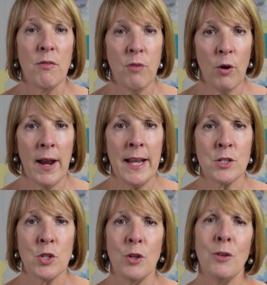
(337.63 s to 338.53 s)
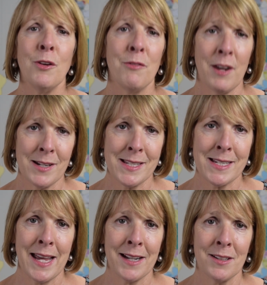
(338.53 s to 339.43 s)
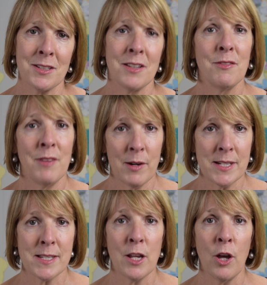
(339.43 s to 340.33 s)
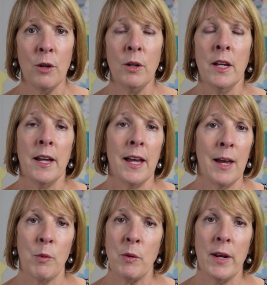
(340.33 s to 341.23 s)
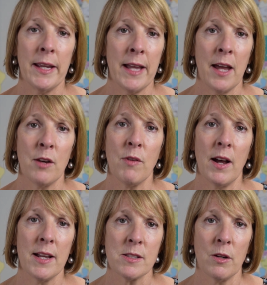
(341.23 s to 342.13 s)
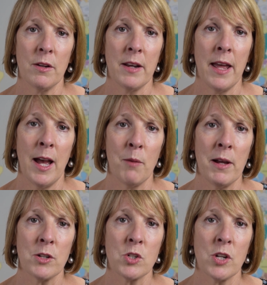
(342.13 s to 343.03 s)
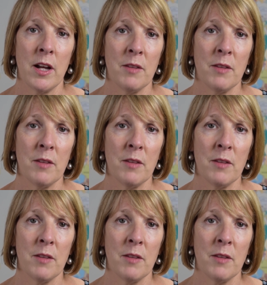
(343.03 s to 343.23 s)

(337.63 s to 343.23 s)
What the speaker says: 482, very stagnant, very slow, and we really can't advise on how much